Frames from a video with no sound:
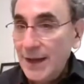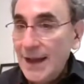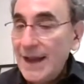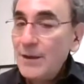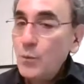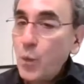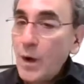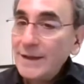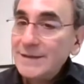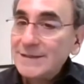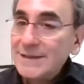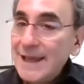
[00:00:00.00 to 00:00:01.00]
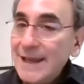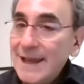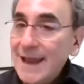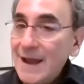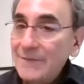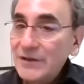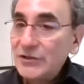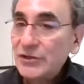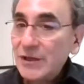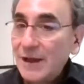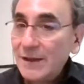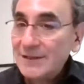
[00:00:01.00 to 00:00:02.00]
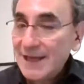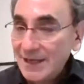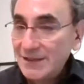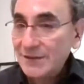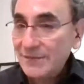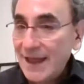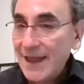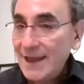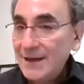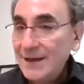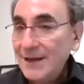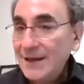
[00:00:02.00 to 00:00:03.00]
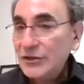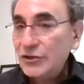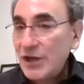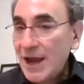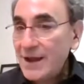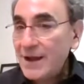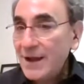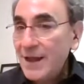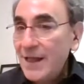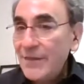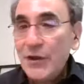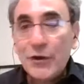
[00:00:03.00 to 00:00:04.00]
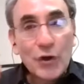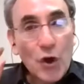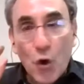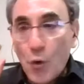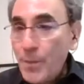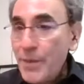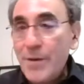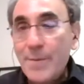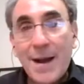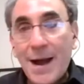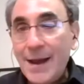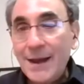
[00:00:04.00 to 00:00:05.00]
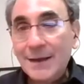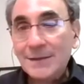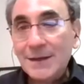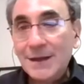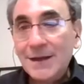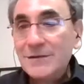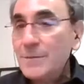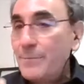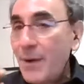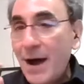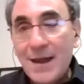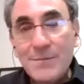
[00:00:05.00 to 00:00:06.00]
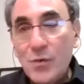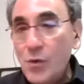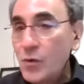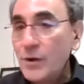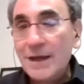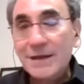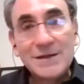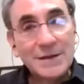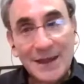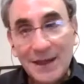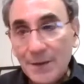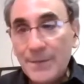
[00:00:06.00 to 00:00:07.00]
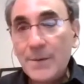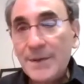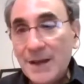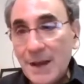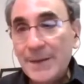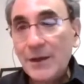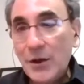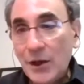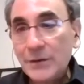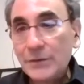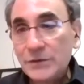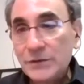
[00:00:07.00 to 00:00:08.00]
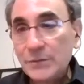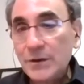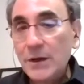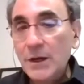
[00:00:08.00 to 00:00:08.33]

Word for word: And once they have a, ch- a taste of that, check, they're going to open their mind to buy more and to think about becoming an auto consumer.